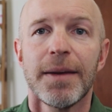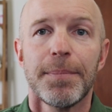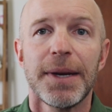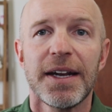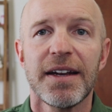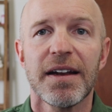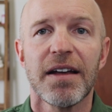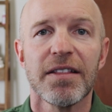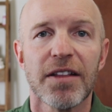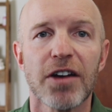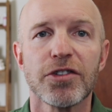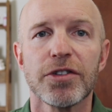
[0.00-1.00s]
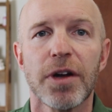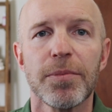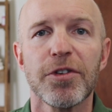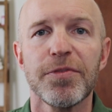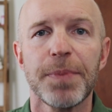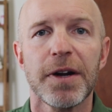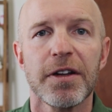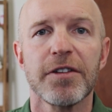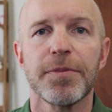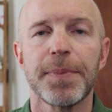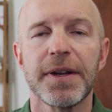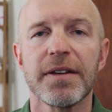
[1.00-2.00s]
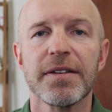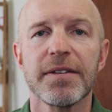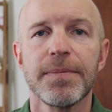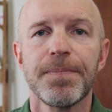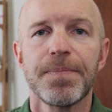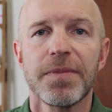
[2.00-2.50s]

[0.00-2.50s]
meaning a larger number of participants.